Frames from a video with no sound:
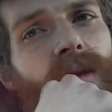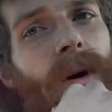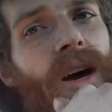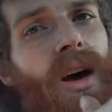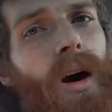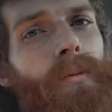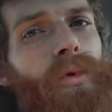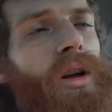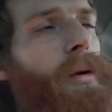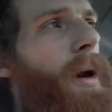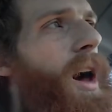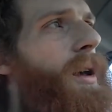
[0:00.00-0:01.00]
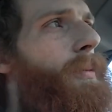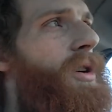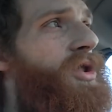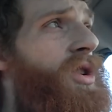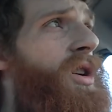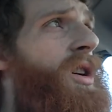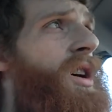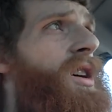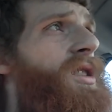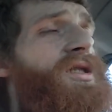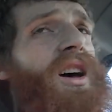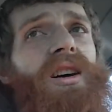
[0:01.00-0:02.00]
in my gum really bad, which
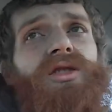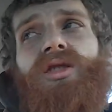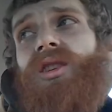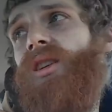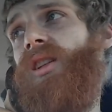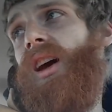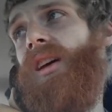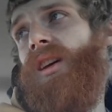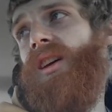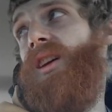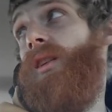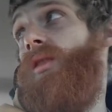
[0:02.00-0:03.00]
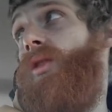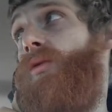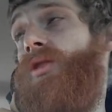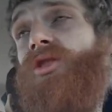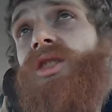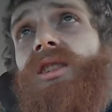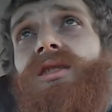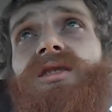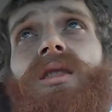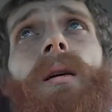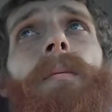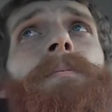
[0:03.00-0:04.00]
is actually, like, can kill you and shit,
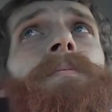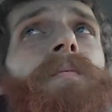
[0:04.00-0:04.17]
so